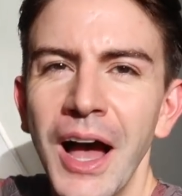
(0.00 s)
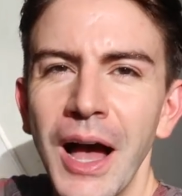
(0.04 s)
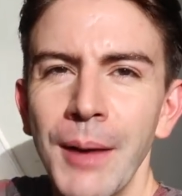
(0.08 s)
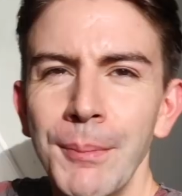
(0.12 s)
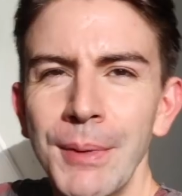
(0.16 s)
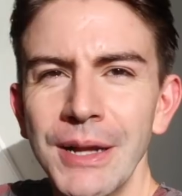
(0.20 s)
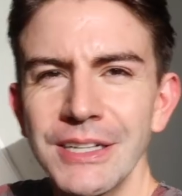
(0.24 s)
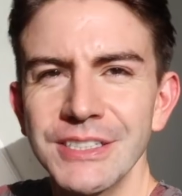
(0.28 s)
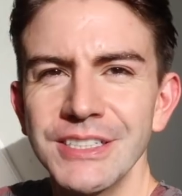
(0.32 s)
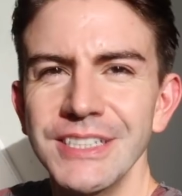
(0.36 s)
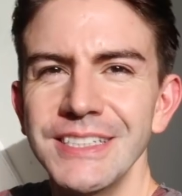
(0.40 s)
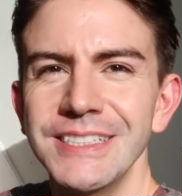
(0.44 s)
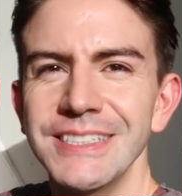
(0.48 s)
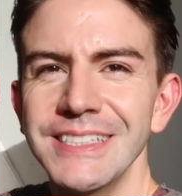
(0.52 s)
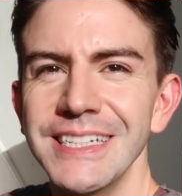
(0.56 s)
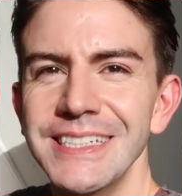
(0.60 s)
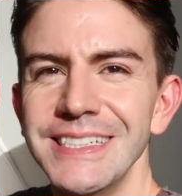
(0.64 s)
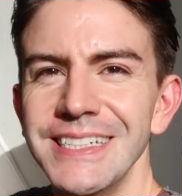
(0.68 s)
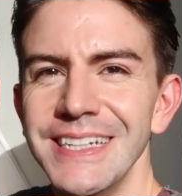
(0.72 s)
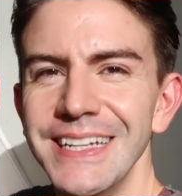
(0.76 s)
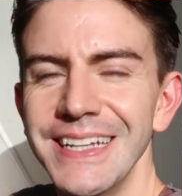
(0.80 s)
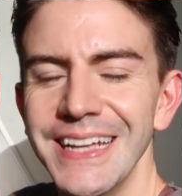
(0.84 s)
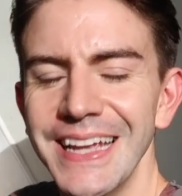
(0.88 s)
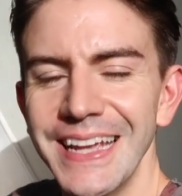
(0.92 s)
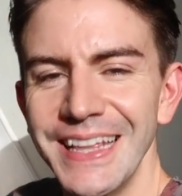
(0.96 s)
I'm actually
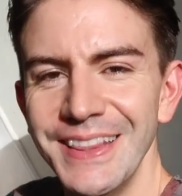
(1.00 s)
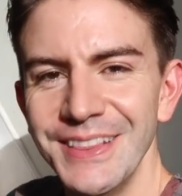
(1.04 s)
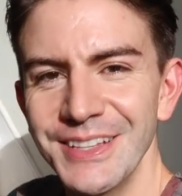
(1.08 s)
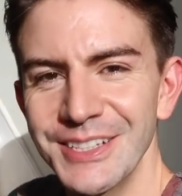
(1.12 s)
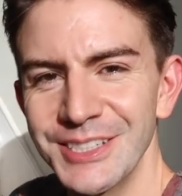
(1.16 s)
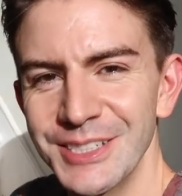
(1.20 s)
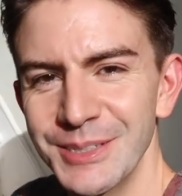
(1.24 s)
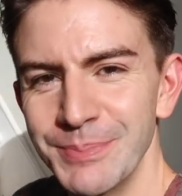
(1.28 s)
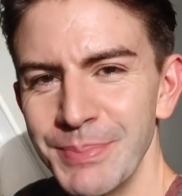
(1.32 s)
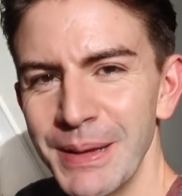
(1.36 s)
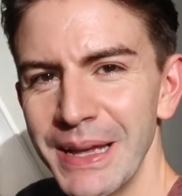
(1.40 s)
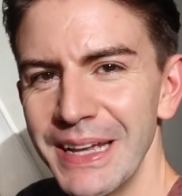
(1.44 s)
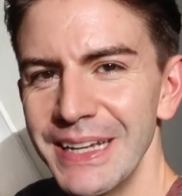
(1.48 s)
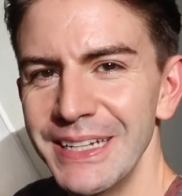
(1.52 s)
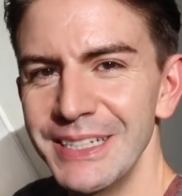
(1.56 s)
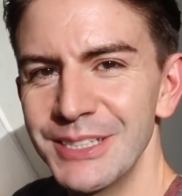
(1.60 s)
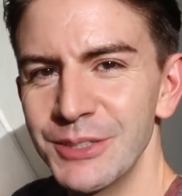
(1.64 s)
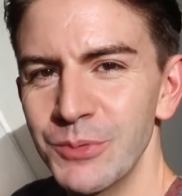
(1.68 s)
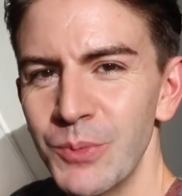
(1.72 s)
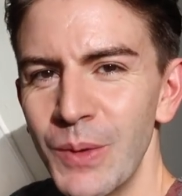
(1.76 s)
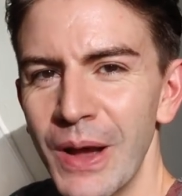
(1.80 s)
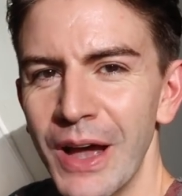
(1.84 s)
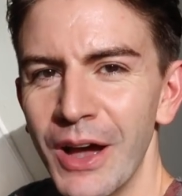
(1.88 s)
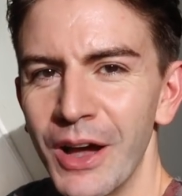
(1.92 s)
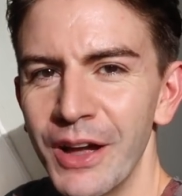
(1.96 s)
sitting in the
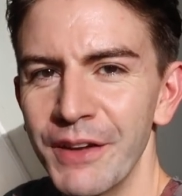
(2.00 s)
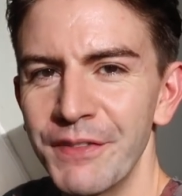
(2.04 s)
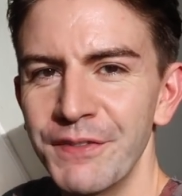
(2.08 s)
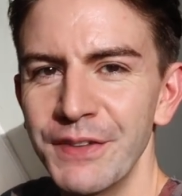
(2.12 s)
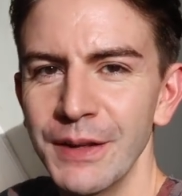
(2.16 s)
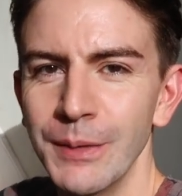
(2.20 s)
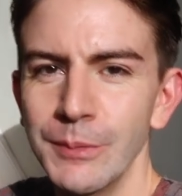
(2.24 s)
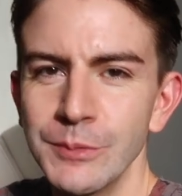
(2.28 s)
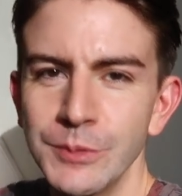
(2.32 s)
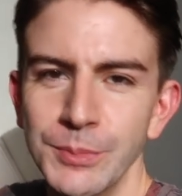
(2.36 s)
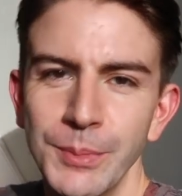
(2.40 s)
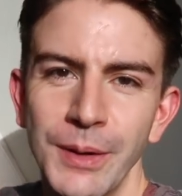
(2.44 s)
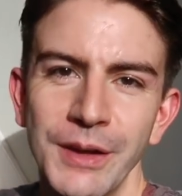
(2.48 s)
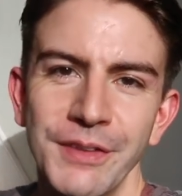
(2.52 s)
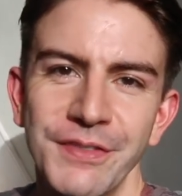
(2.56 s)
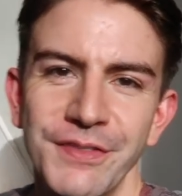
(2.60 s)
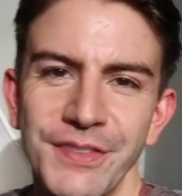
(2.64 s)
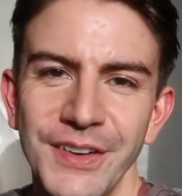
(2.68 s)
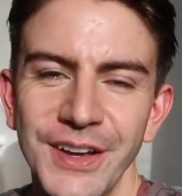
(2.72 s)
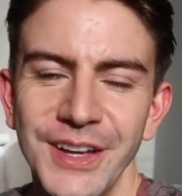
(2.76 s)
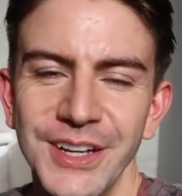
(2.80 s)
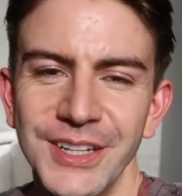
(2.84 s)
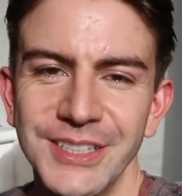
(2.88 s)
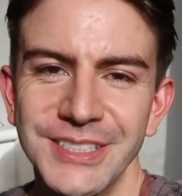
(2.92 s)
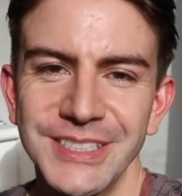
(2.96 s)
space where I filmed my
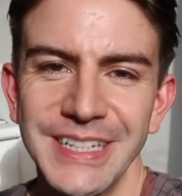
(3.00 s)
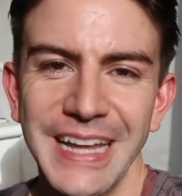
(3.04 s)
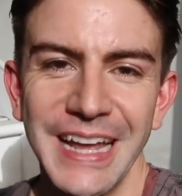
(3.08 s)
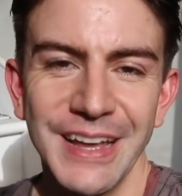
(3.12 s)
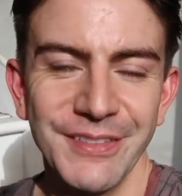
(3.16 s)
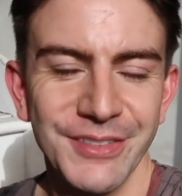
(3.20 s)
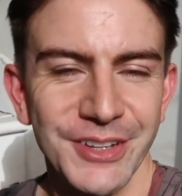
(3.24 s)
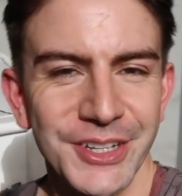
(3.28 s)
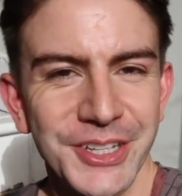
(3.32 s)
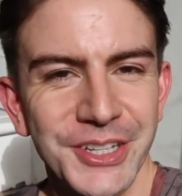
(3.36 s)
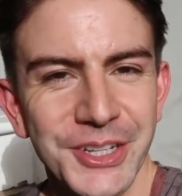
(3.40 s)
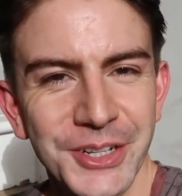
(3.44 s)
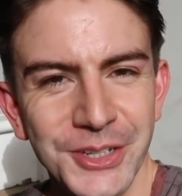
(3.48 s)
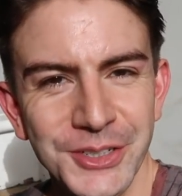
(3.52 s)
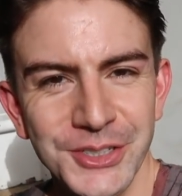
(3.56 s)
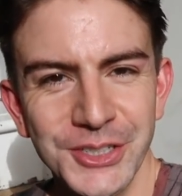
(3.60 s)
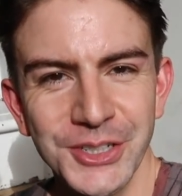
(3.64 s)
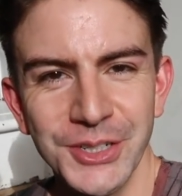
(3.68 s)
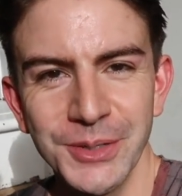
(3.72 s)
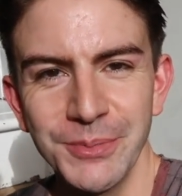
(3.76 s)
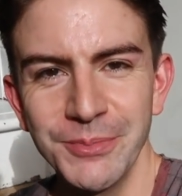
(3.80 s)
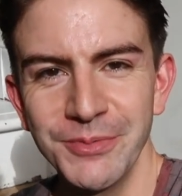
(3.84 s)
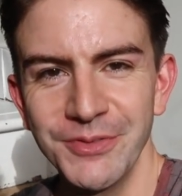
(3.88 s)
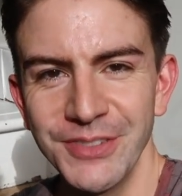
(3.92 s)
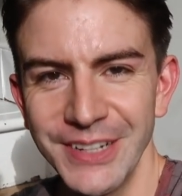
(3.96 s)
first ever
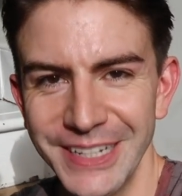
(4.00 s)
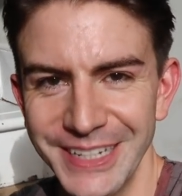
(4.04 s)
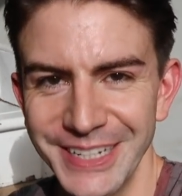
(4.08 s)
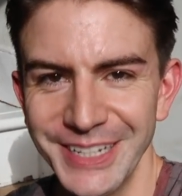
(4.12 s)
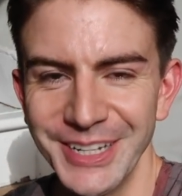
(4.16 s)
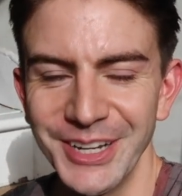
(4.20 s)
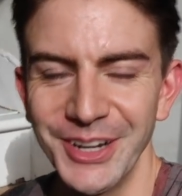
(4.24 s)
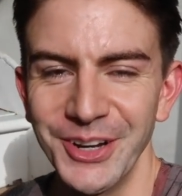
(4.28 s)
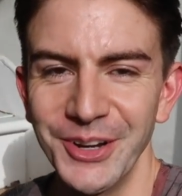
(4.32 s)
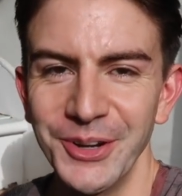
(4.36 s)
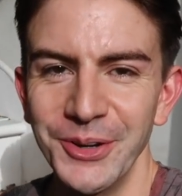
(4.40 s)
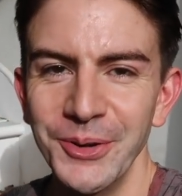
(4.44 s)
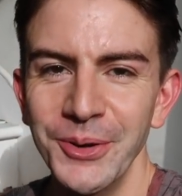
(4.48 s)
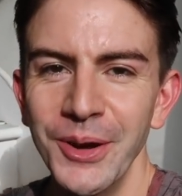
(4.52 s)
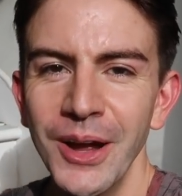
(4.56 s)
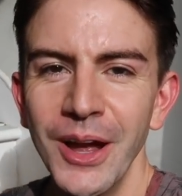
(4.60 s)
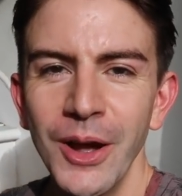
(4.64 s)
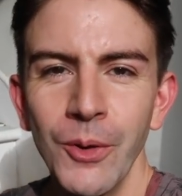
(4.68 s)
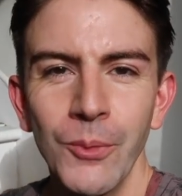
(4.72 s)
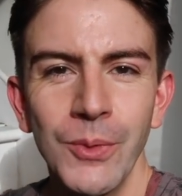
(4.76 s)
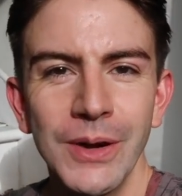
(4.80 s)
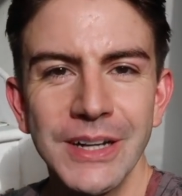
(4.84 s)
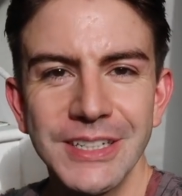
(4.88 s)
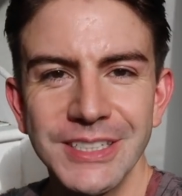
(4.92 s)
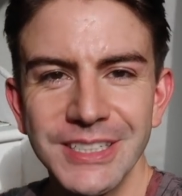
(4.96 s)
YouTube video,
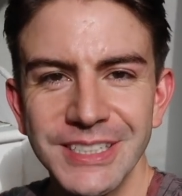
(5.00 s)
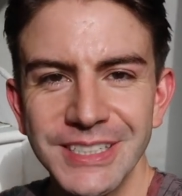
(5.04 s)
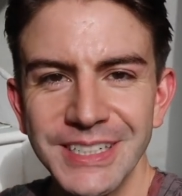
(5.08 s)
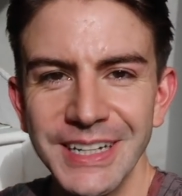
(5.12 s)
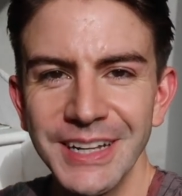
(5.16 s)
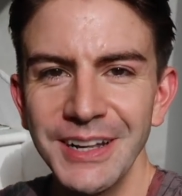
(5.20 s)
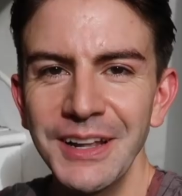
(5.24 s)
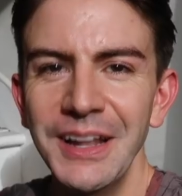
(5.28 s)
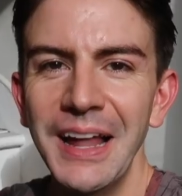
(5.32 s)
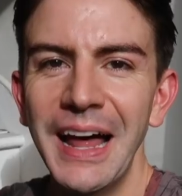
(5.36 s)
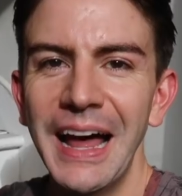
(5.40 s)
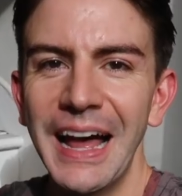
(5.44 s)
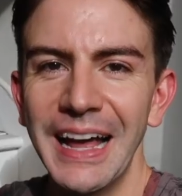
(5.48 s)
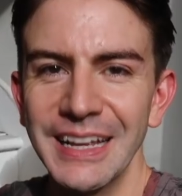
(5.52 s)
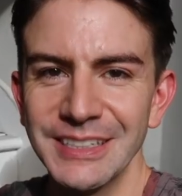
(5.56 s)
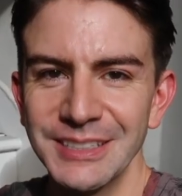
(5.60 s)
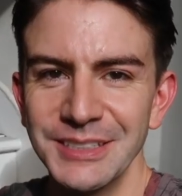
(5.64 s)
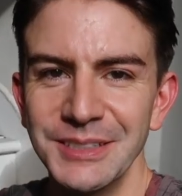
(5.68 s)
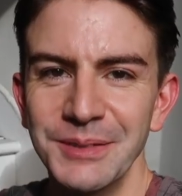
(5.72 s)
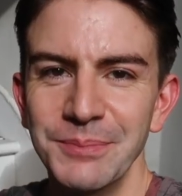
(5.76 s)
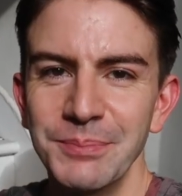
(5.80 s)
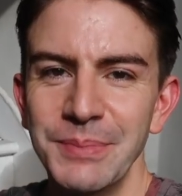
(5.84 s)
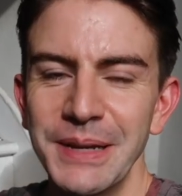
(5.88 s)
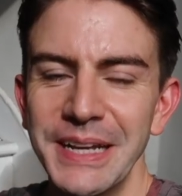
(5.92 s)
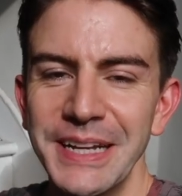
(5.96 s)
which still
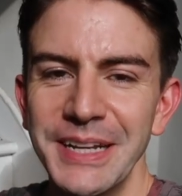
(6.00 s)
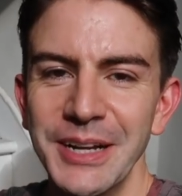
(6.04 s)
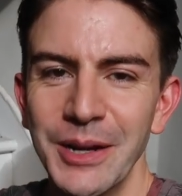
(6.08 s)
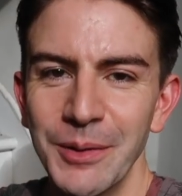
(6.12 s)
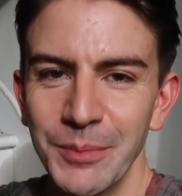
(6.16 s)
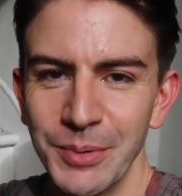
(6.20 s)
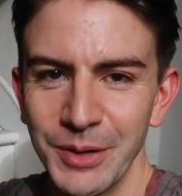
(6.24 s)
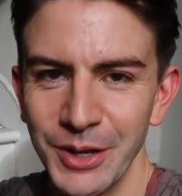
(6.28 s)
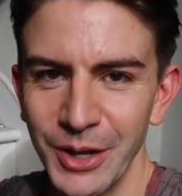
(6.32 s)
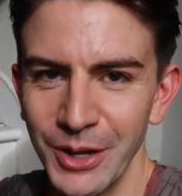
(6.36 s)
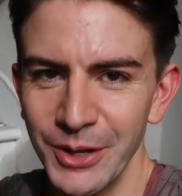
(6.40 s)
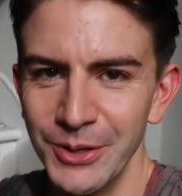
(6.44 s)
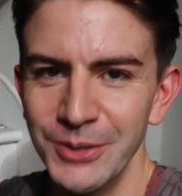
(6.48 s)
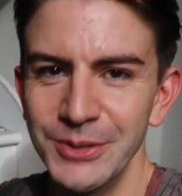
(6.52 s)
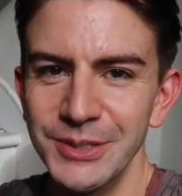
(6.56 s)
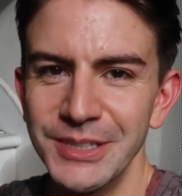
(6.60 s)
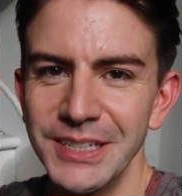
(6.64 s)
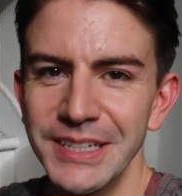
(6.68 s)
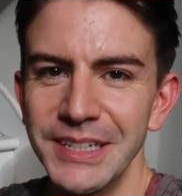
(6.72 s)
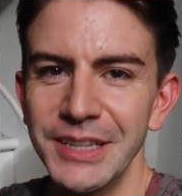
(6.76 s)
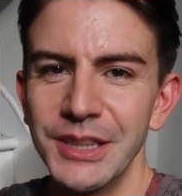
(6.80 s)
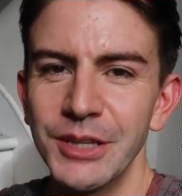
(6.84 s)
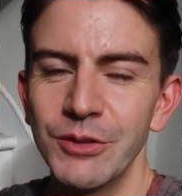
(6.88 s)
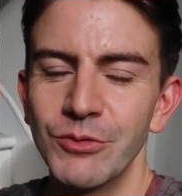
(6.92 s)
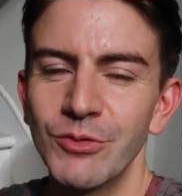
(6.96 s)
hasn't been
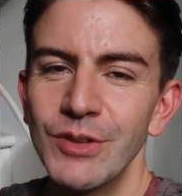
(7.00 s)
uploaded.